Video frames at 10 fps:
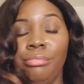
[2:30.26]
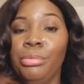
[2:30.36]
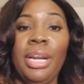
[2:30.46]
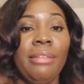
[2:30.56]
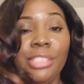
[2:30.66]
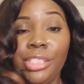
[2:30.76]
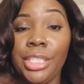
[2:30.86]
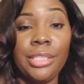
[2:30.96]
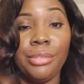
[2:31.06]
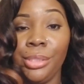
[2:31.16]
whatever
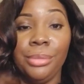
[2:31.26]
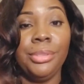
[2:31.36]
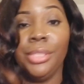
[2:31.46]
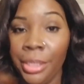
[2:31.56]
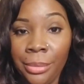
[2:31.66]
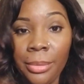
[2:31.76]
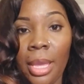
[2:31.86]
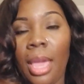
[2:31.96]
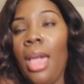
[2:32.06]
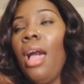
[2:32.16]
shit dudes do.
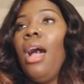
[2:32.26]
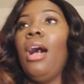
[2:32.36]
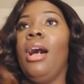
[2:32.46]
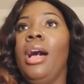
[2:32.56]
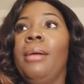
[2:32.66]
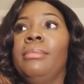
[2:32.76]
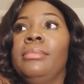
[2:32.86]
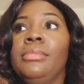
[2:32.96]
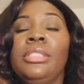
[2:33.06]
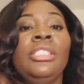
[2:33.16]

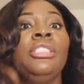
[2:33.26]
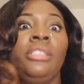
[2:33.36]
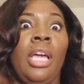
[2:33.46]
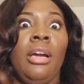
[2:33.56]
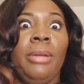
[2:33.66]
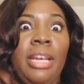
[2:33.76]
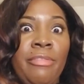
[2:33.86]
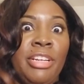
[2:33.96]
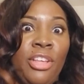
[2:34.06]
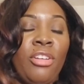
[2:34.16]
So it
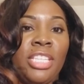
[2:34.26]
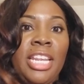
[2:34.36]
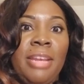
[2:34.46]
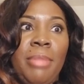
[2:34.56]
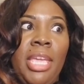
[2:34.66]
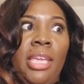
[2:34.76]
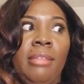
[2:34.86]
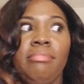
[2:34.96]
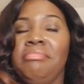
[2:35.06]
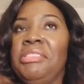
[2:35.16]
resulted in
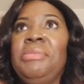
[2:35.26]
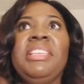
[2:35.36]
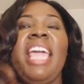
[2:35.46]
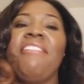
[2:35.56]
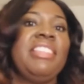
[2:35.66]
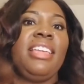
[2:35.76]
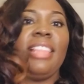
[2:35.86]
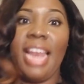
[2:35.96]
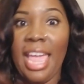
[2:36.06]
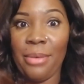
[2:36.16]
me losing everything
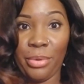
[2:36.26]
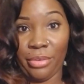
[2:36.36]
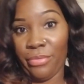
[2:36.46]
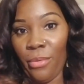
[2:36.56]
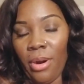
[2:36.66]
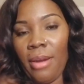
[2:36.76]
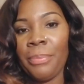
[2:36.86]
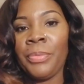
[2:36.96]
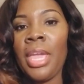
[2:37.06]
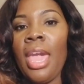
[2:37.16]
that I had worked for.
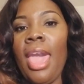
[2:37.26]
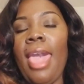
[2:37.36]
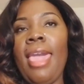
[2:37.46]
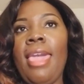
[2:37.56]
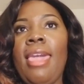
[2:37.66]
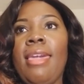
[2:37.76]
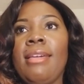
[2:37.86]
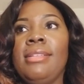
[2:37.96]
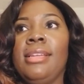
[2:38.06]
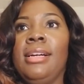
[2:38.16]

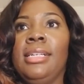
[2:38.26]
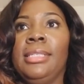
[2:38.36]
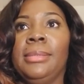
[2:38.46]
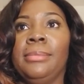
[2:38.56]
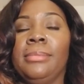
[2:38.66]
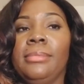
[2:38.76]
And I